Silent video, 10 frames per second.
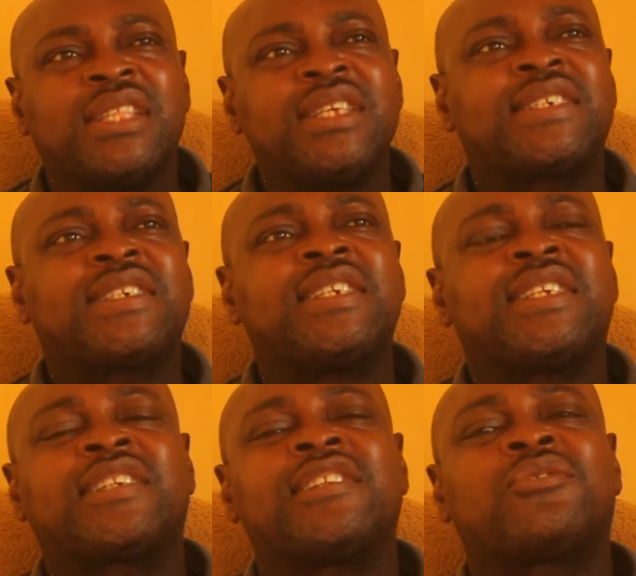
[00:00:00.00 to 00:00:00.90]
they see it
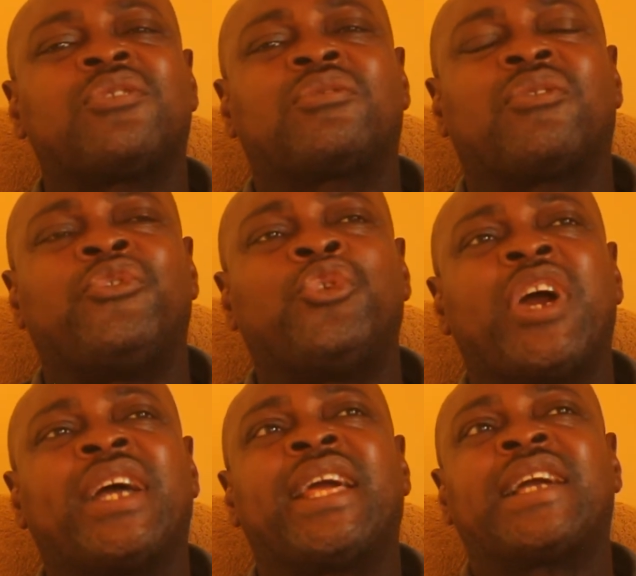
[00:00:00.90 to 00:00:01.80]
as a source of joy
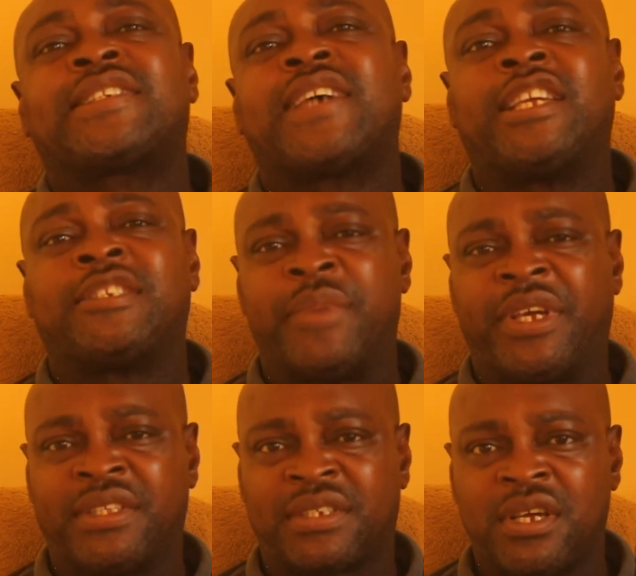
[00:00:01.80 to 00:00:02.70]
and
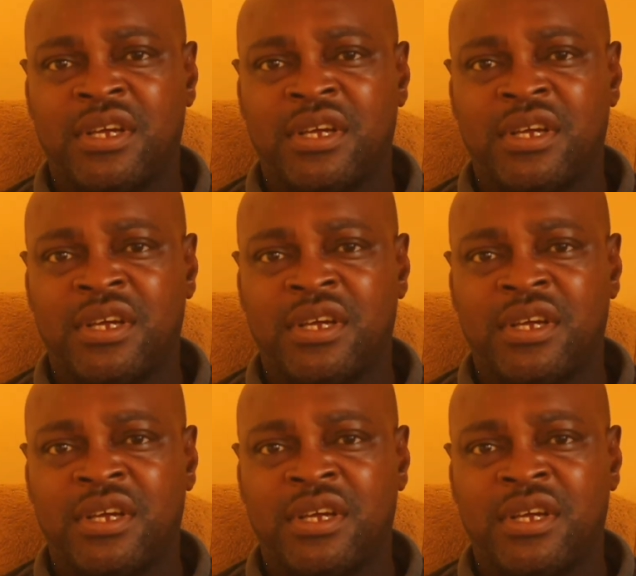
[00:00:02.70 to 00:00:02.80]
excitement.